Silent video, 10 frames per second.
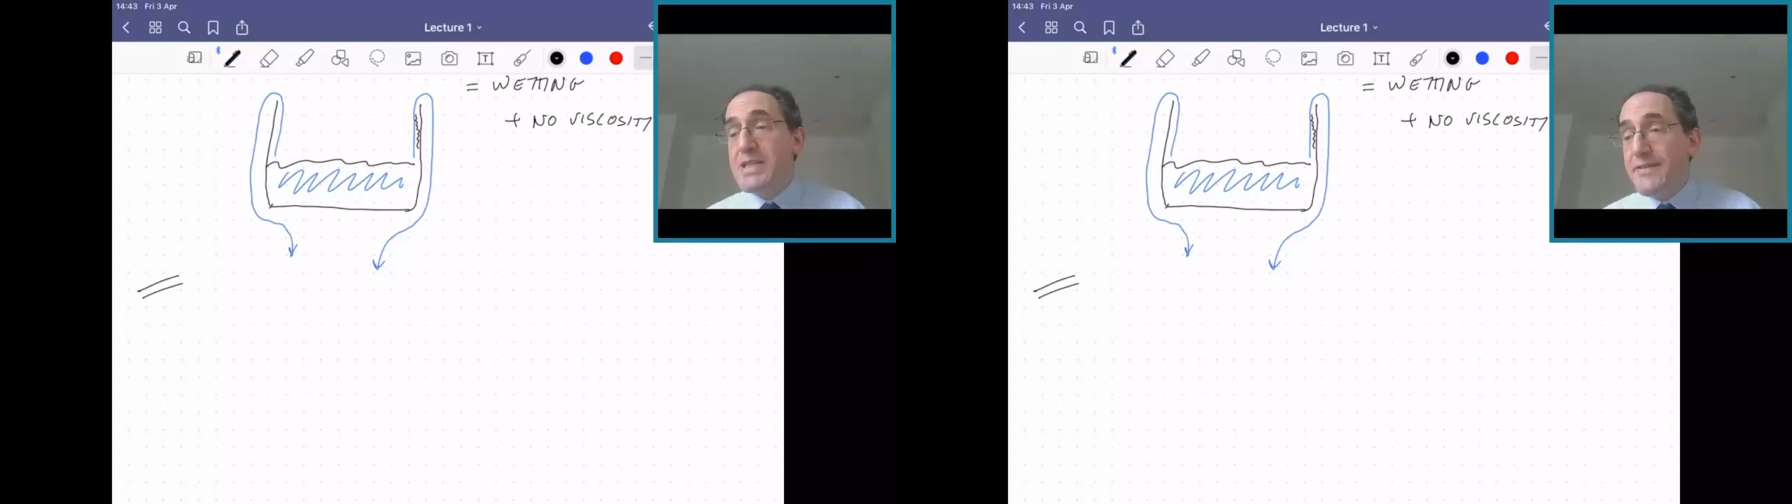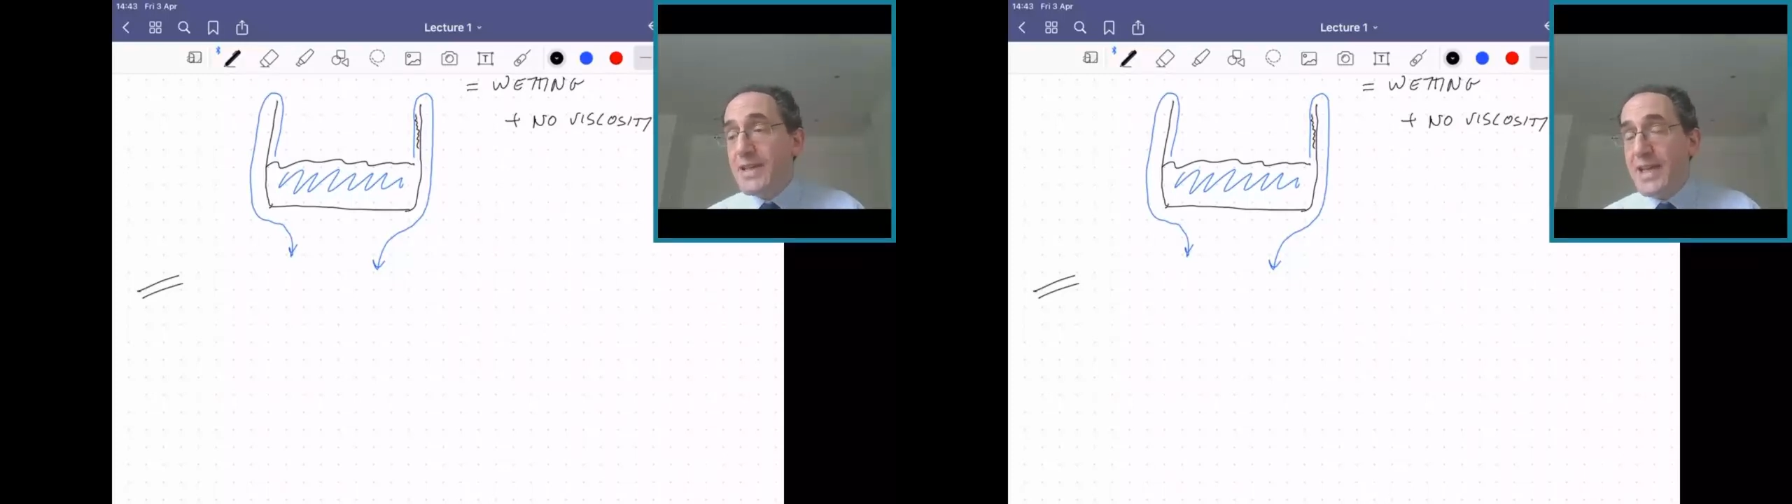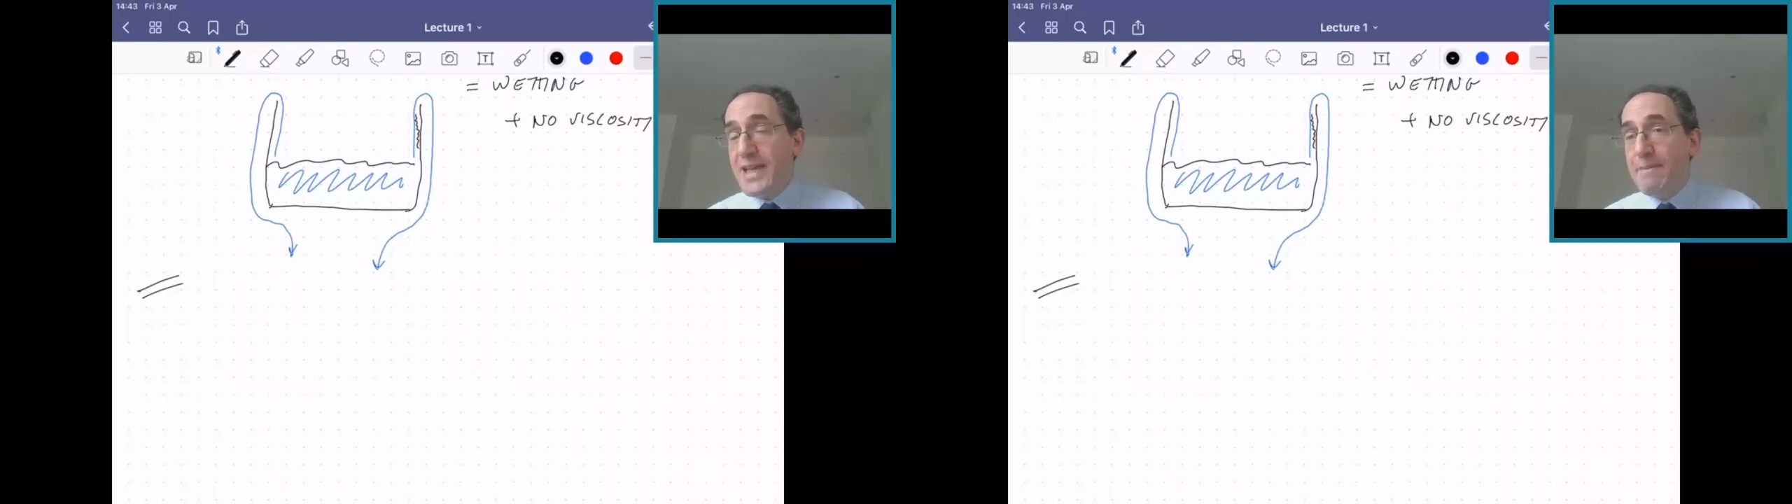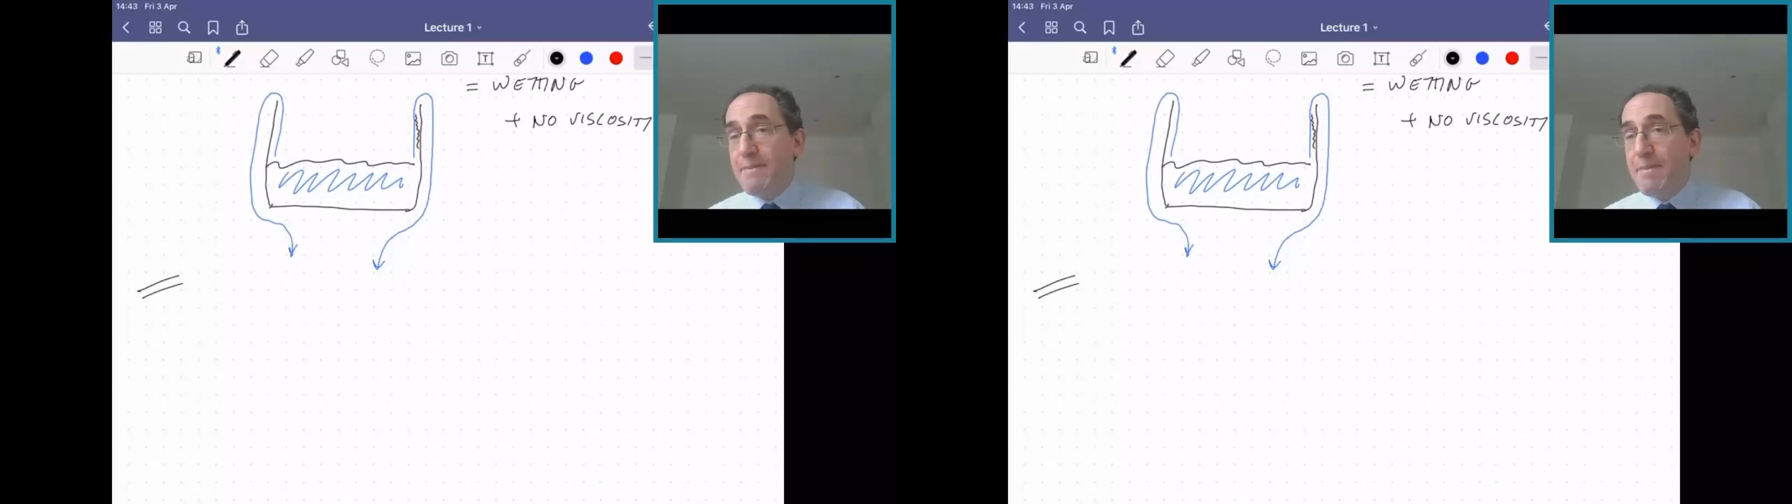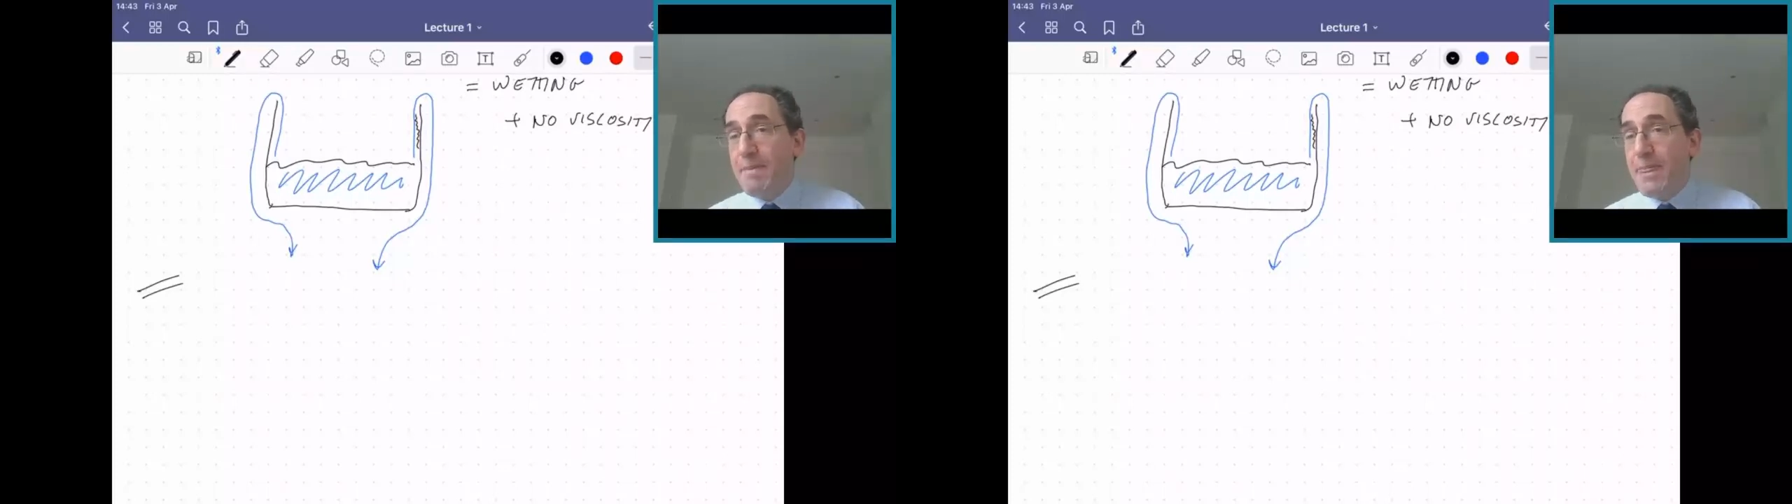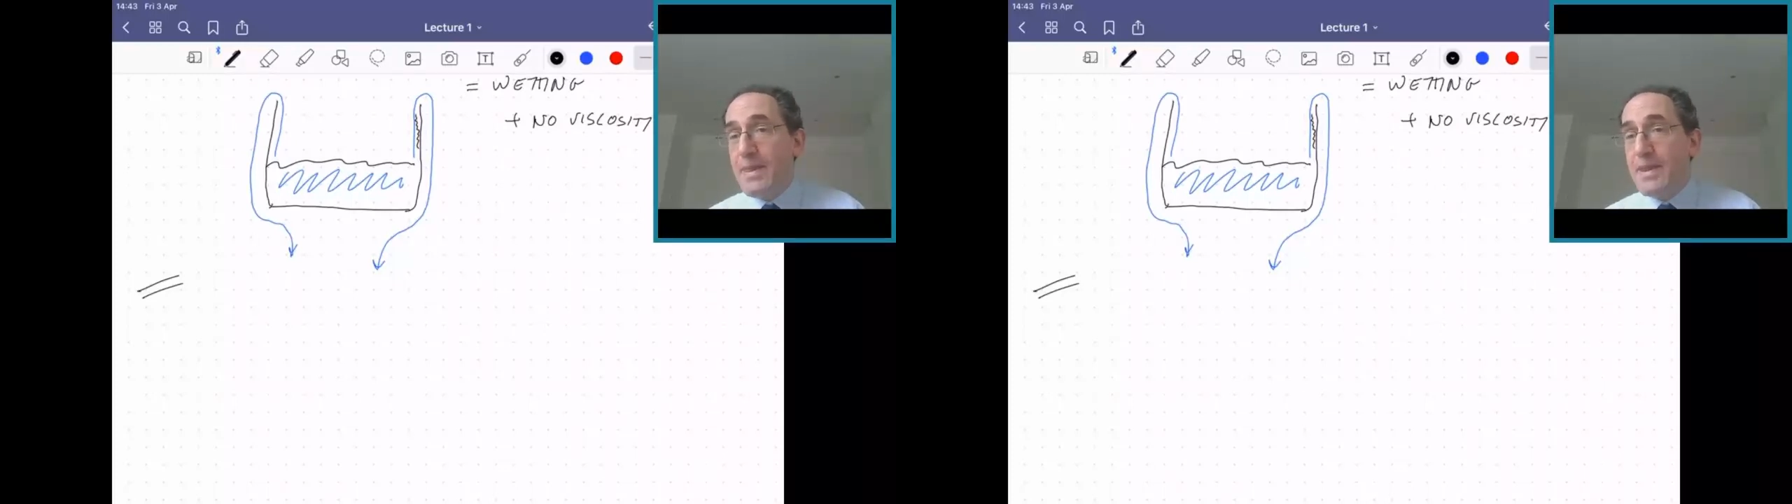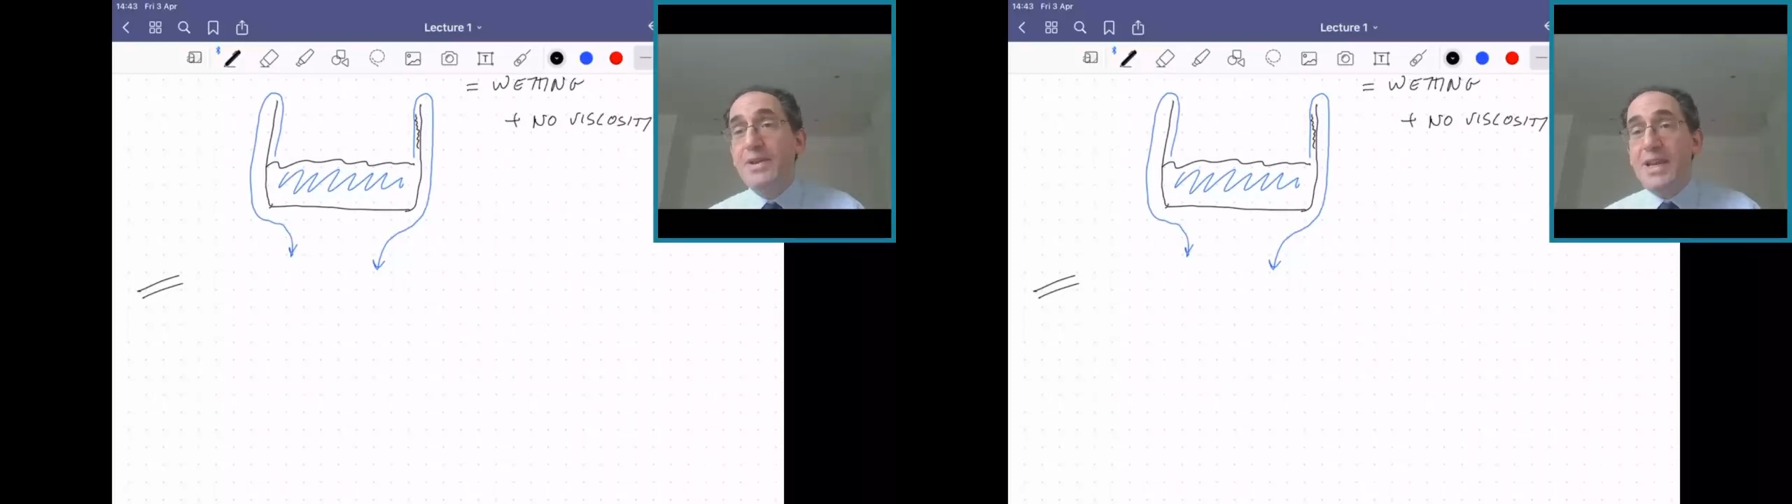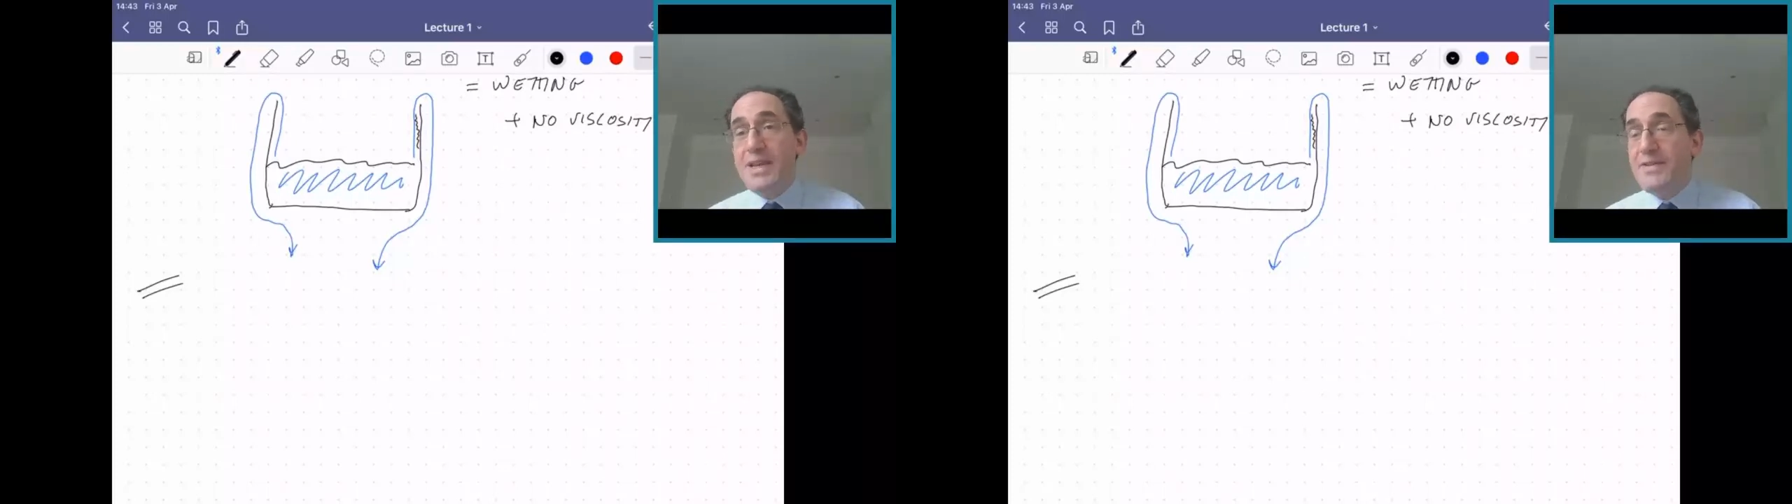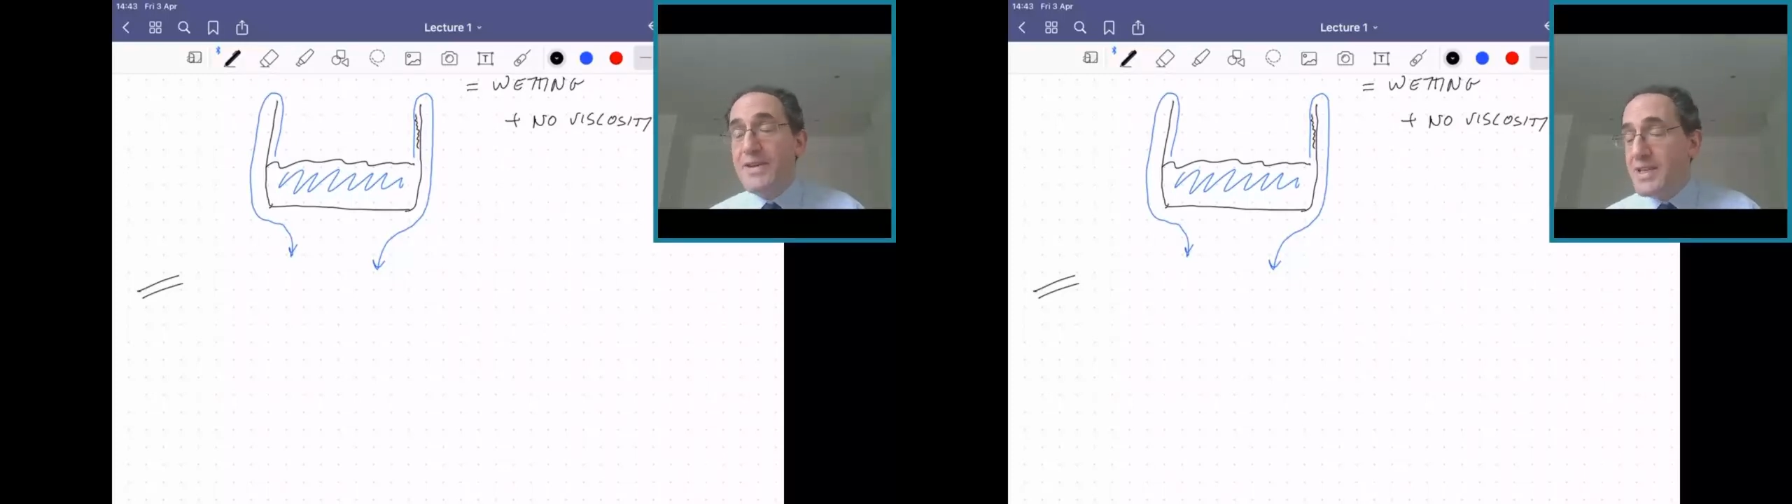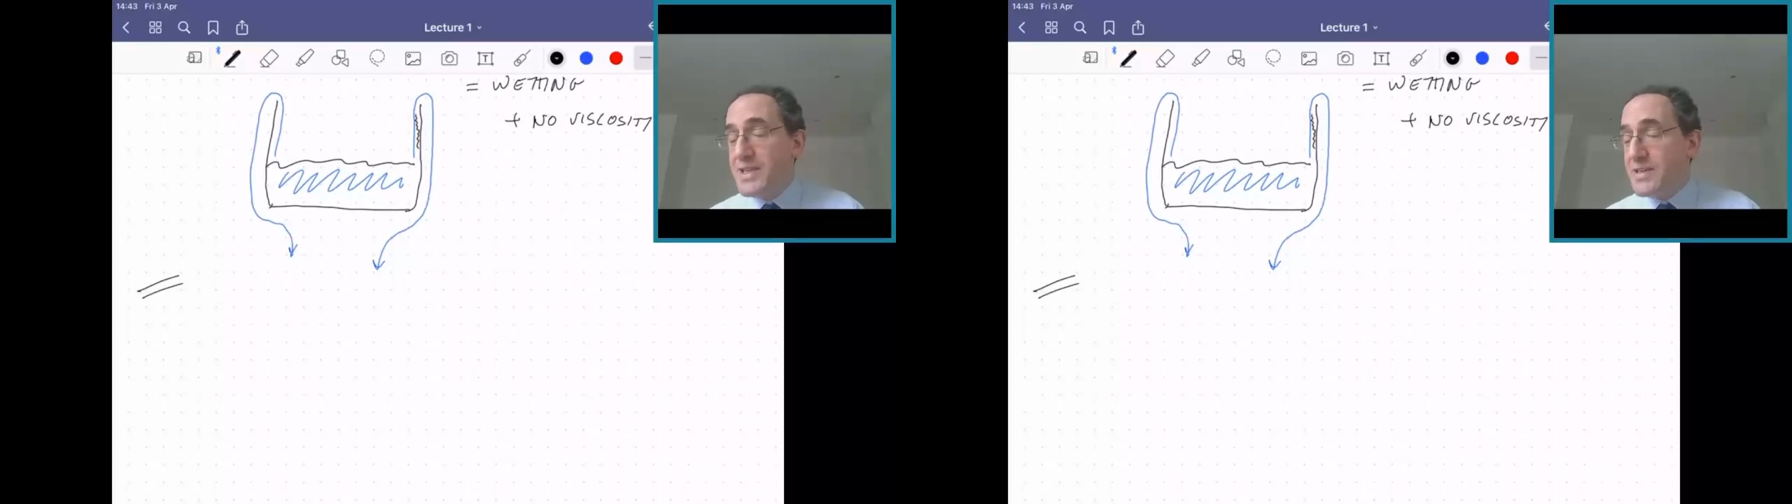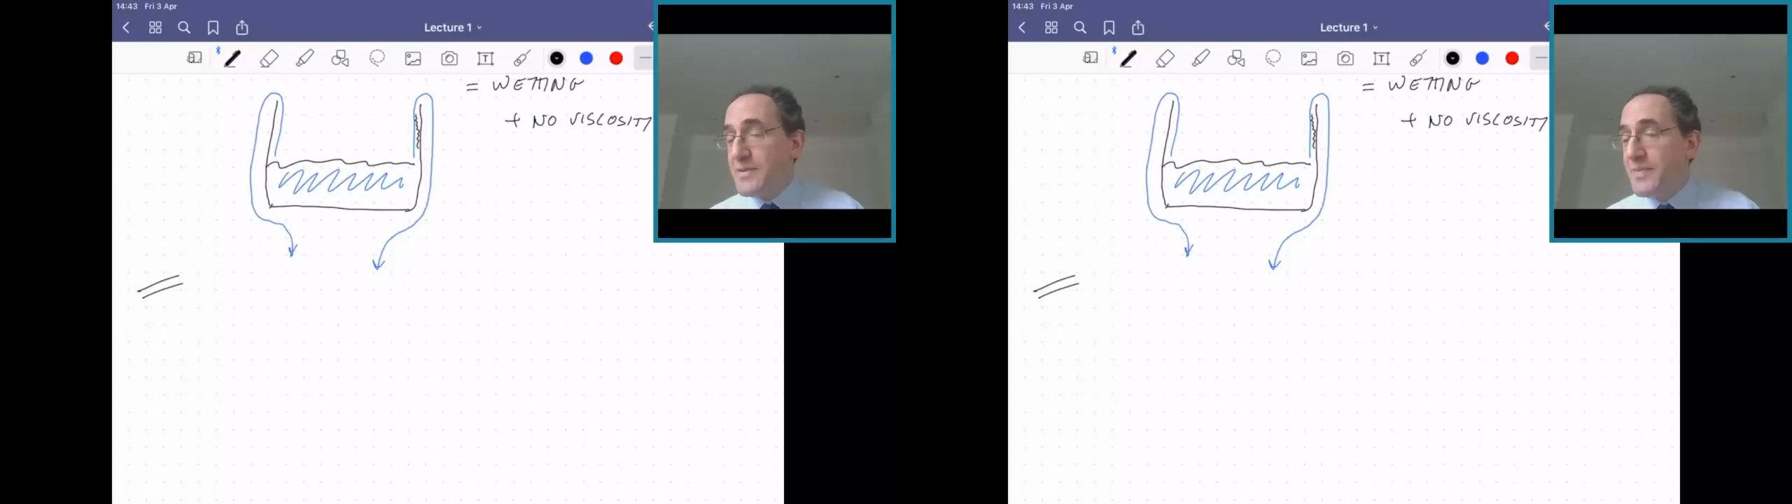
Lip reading: differently, you get a different answer.